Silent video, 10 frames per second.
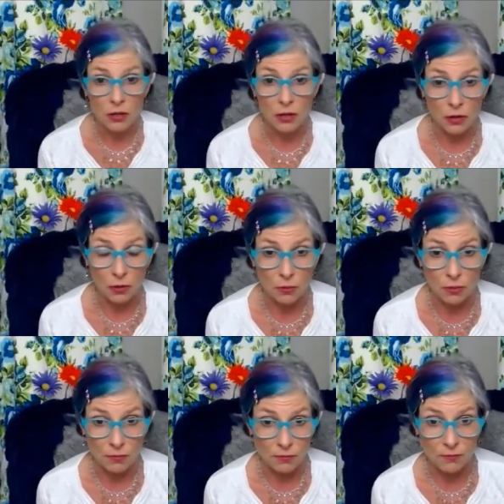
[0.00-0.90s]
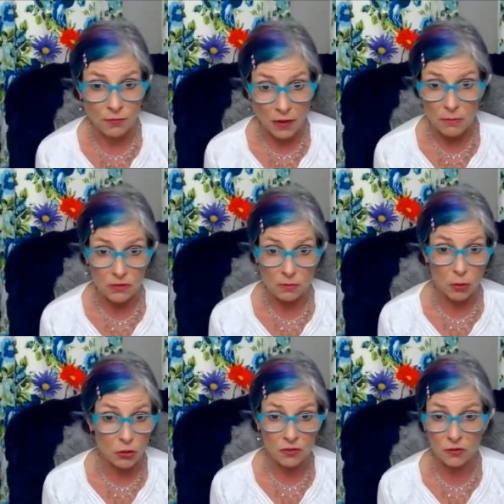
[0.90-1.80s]
you know, a famous
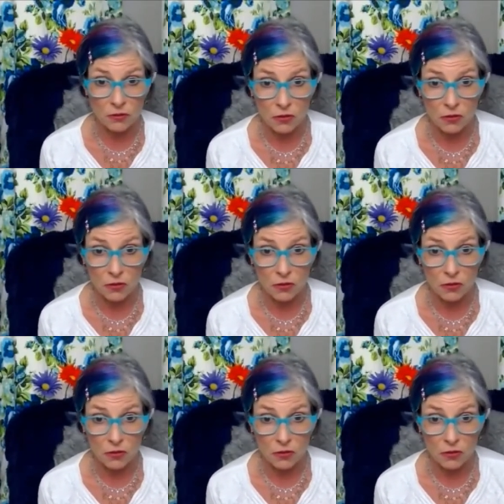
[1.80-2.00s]
person or a